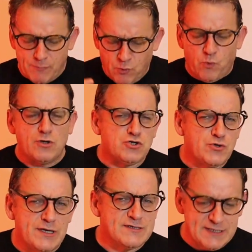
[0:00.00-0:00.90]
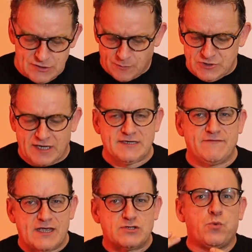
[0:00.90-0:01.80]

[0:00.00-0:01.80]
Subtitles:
But what triggers these objective decks?